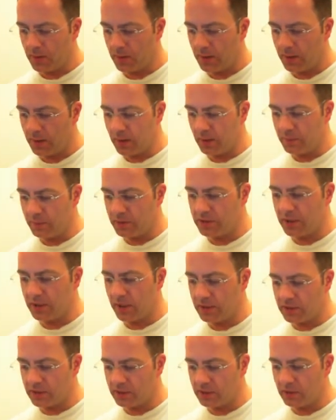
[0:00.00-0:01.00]
And Mr.
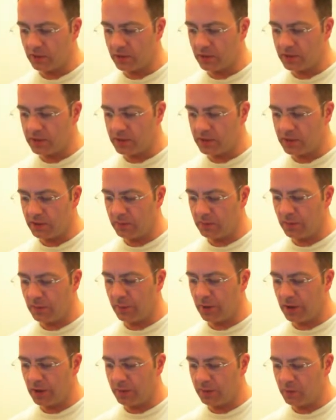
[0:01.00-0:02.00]
Gates acknowledged the rebel
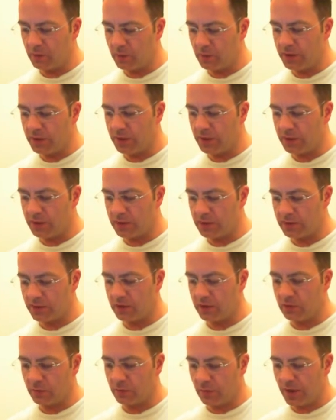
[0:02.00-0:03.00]
army would need
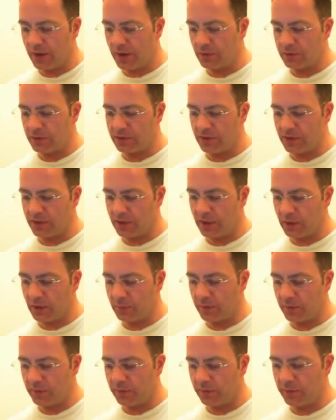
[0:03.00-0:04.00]
considerable outside help
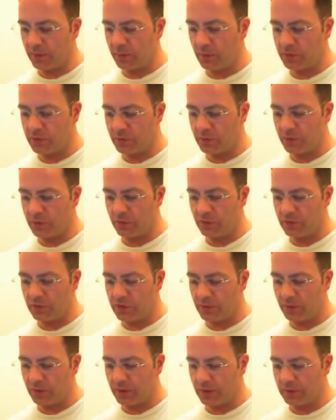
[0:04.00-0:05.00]
if they were to move on
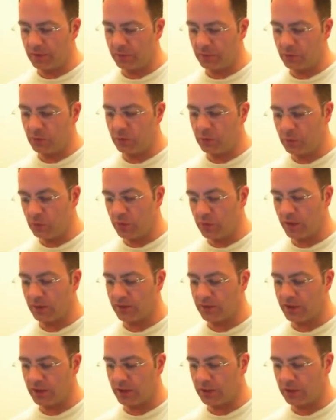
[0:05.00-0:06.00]
Tripoli, but ruled out
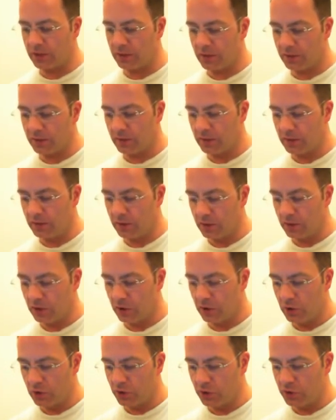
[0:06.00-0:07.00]
sending
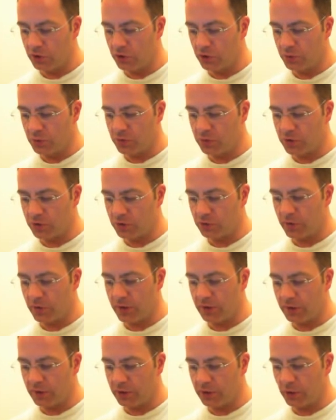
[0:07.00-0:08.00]
troops to
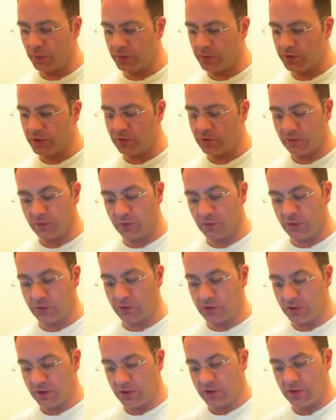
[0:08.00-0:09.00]
train an opposition
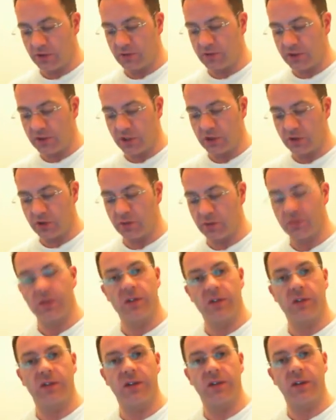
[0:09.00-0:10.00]
force. No, they don't send the troops, they
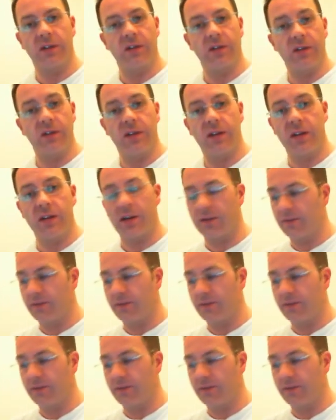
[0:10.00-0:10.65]
just send the CIA.